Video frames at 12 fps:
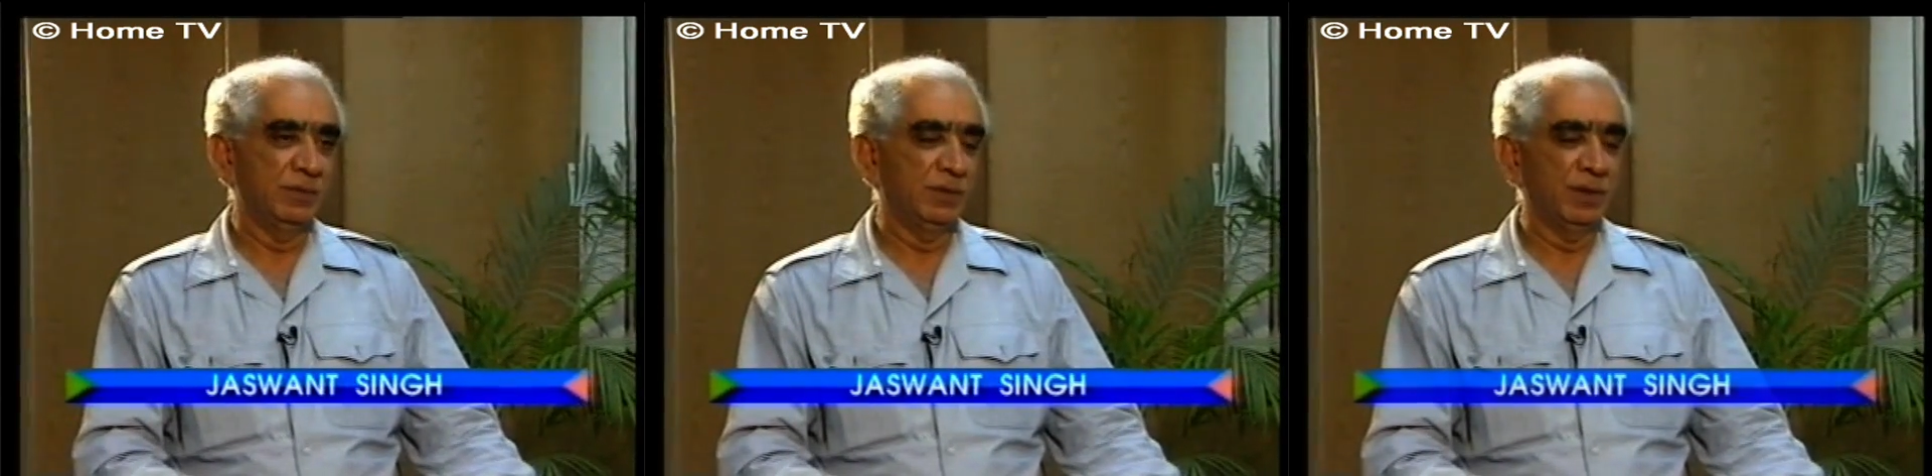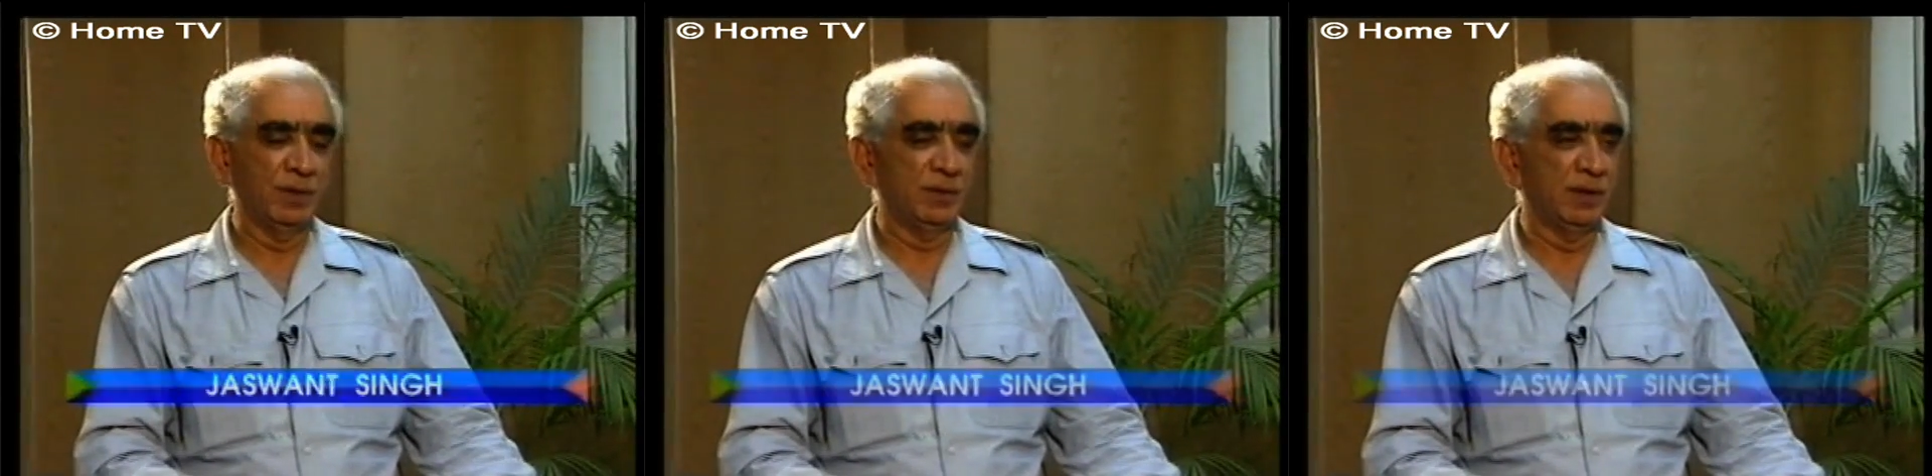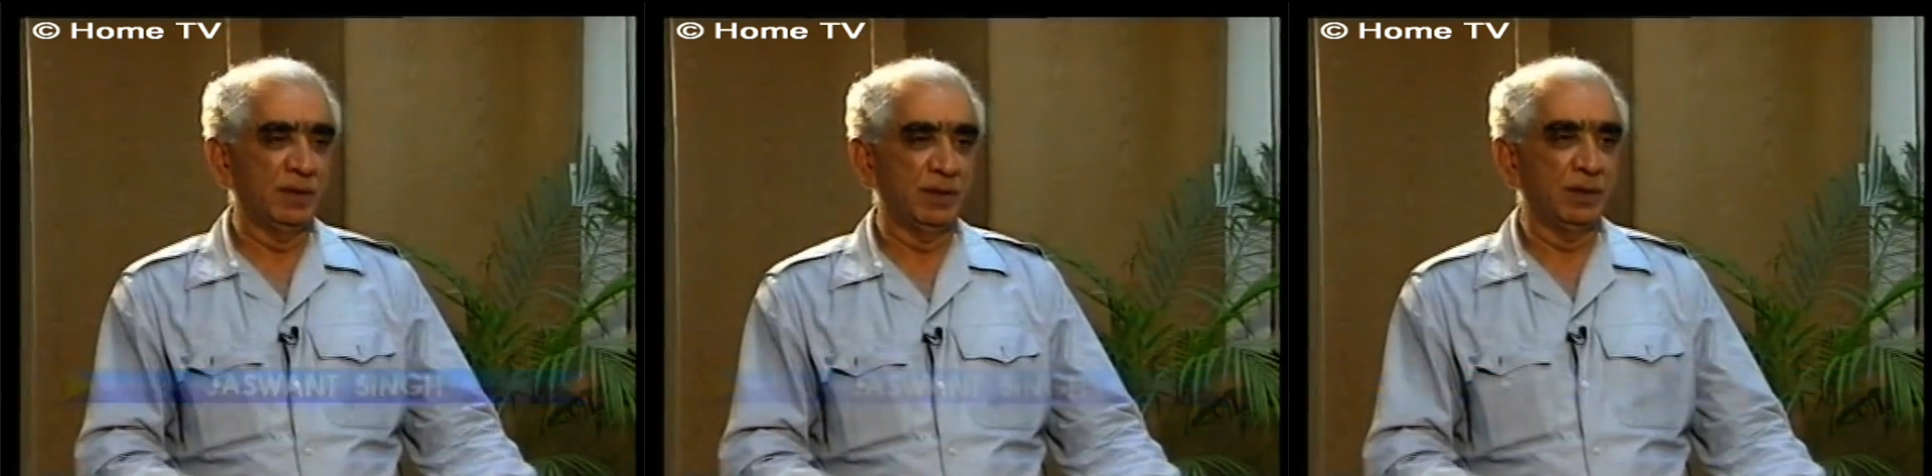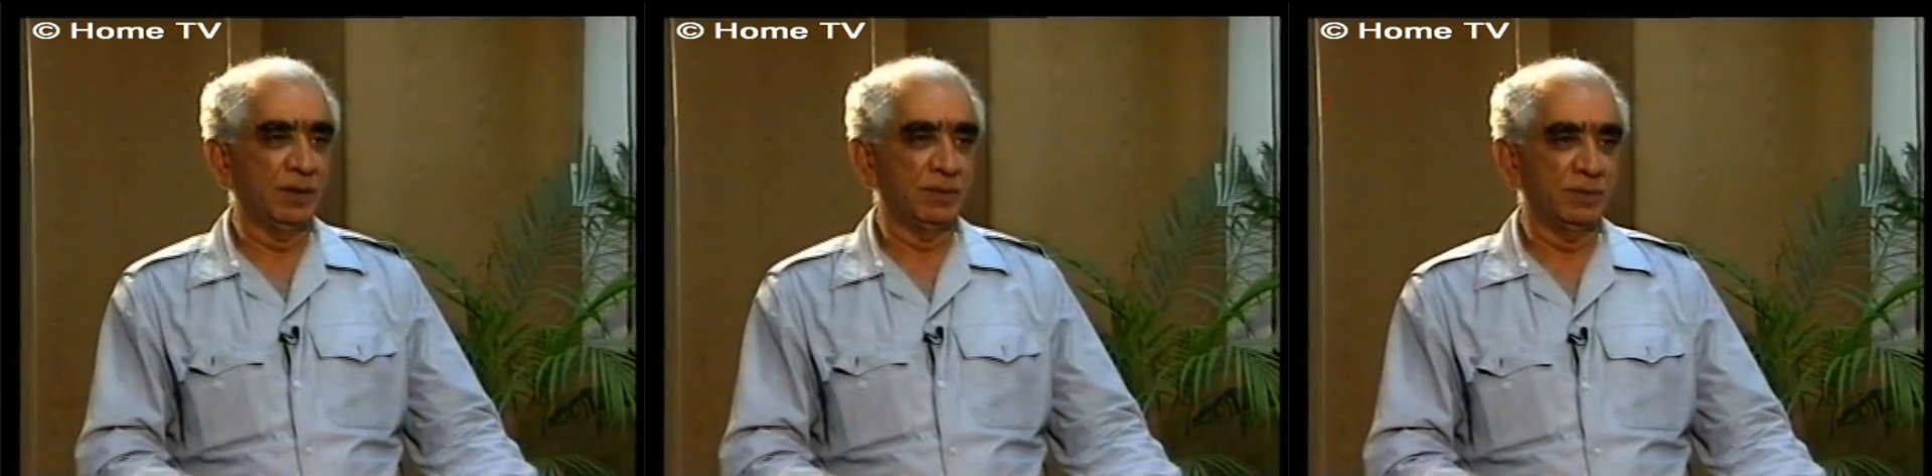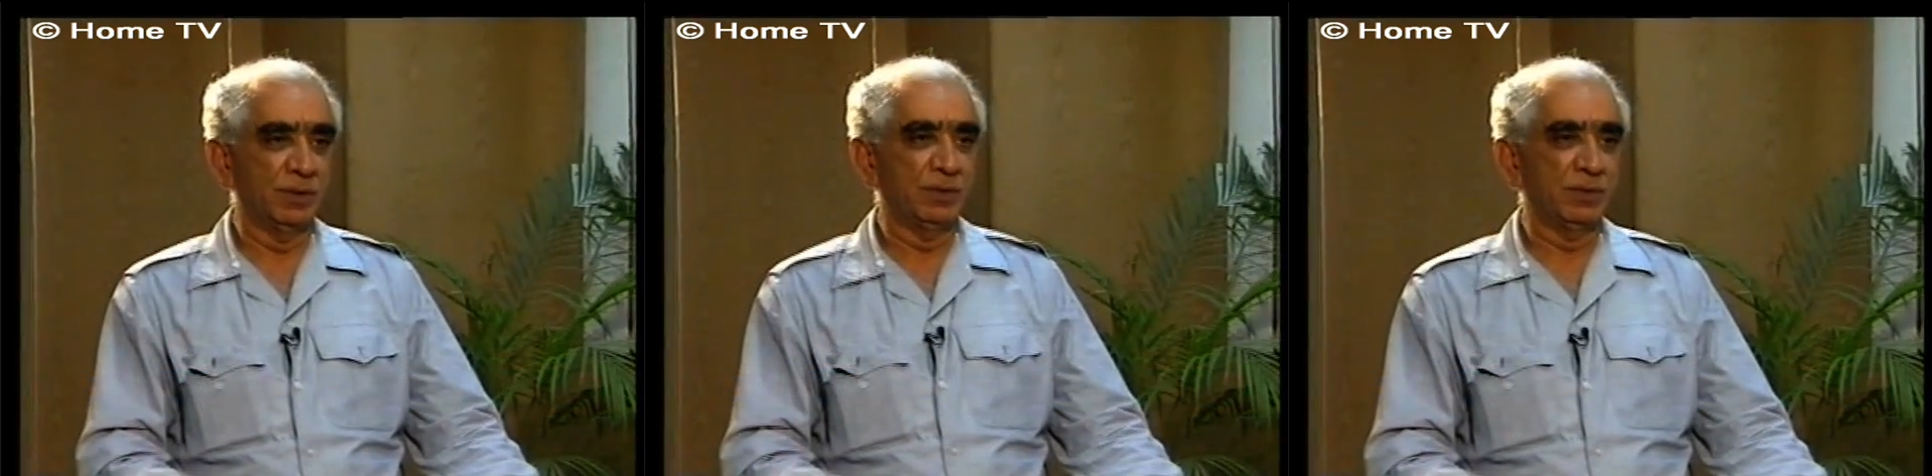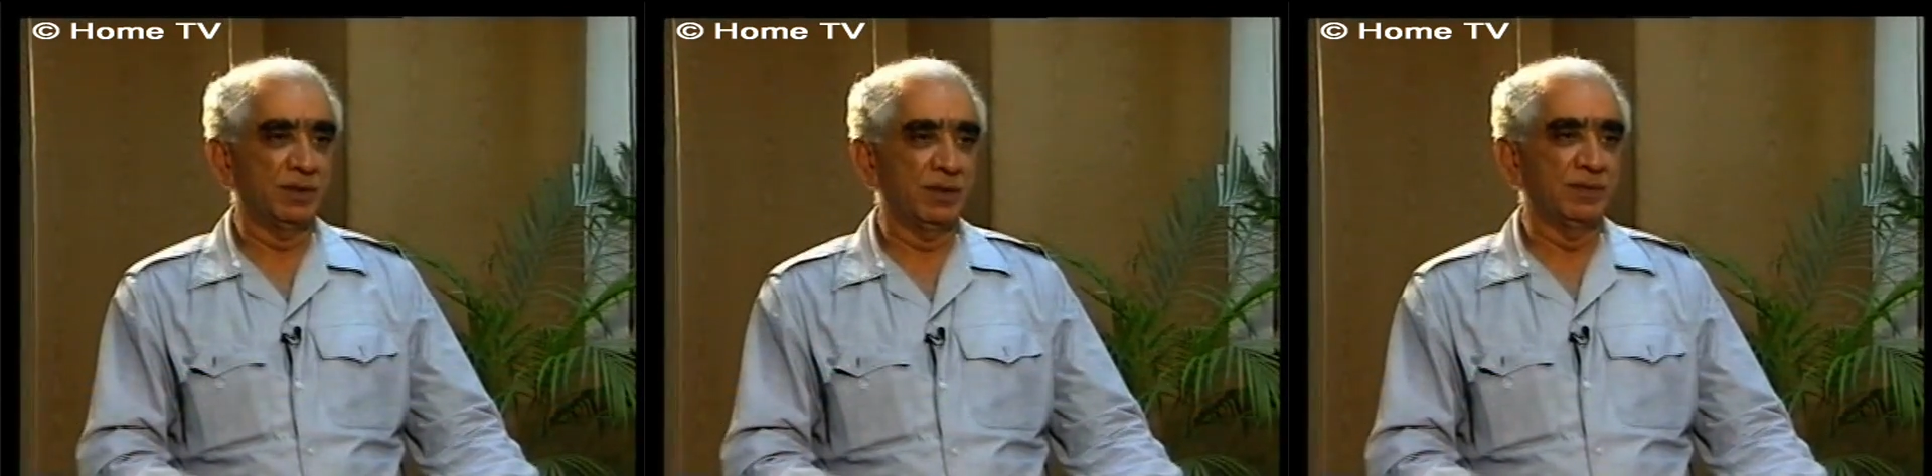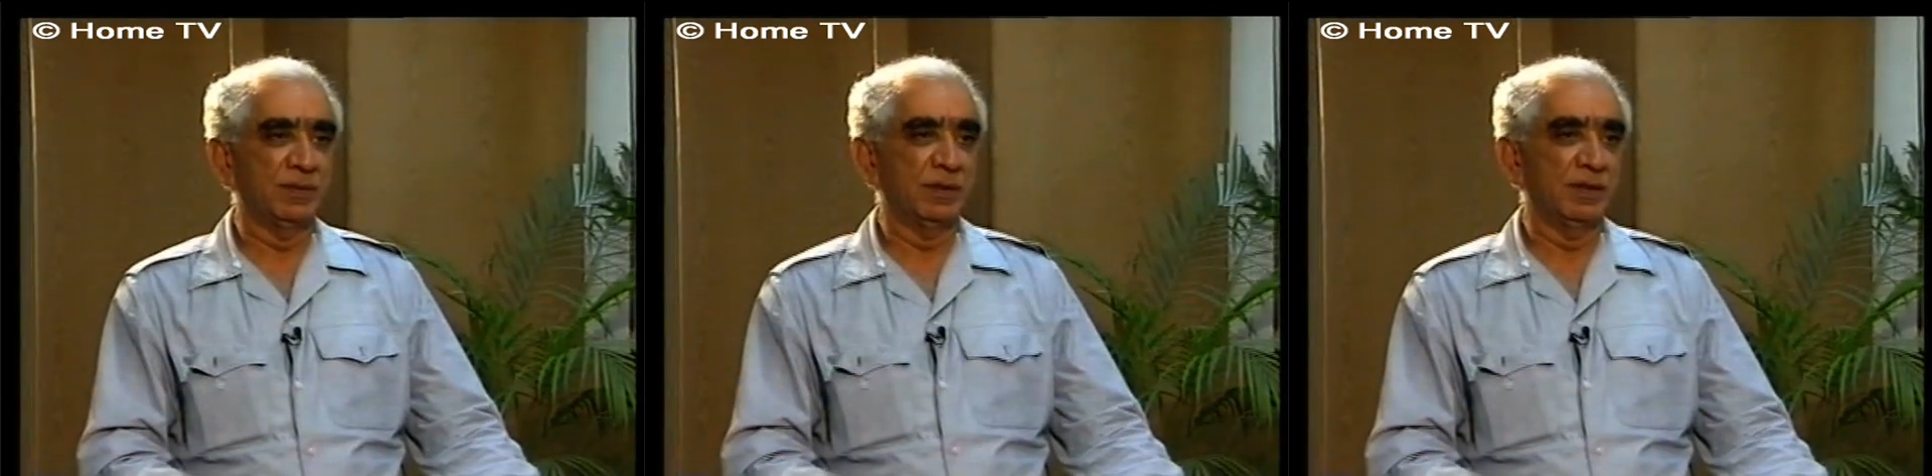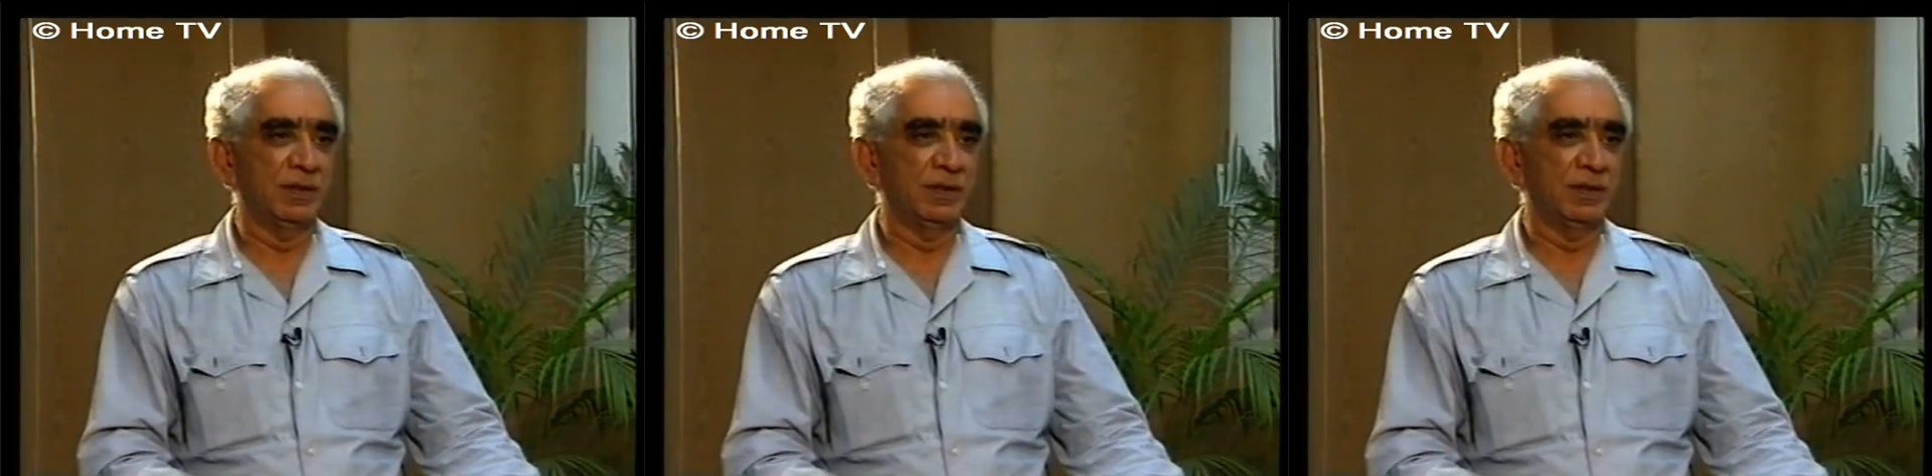without any doubt whatsoever.